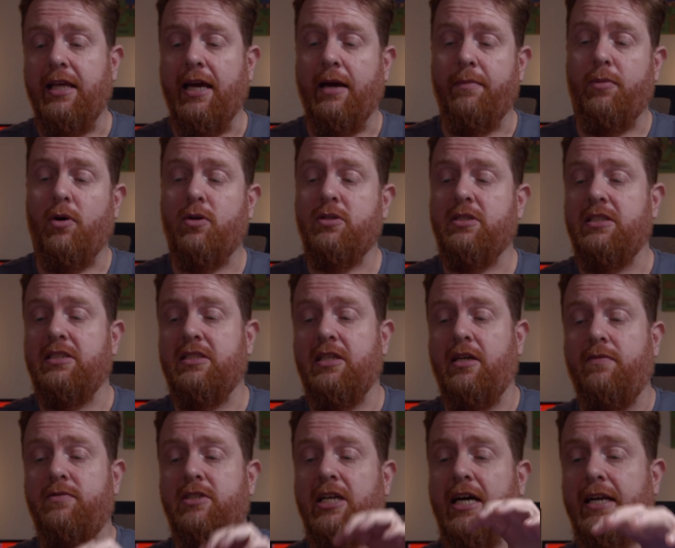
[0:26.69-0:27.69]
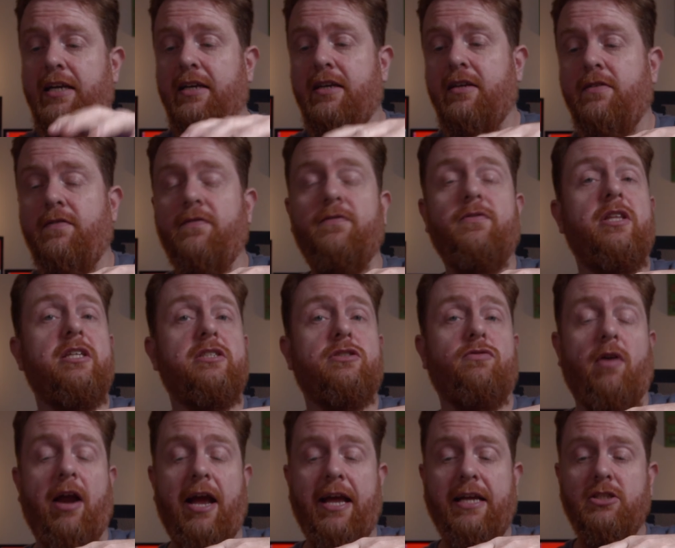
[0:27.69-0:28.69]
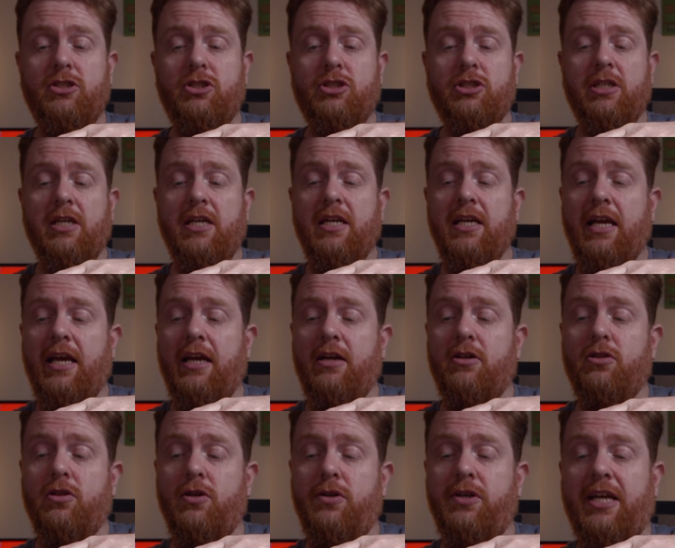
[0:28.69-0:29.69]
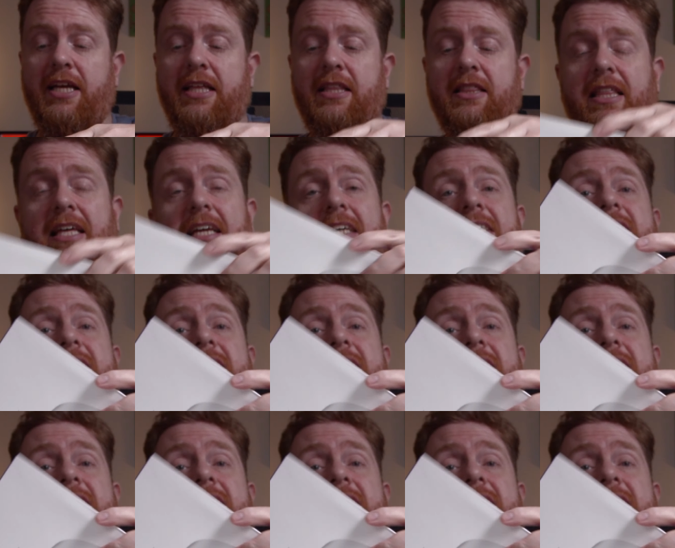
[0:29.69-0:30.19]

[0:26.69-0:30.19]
unboxings that I've done for this range, including the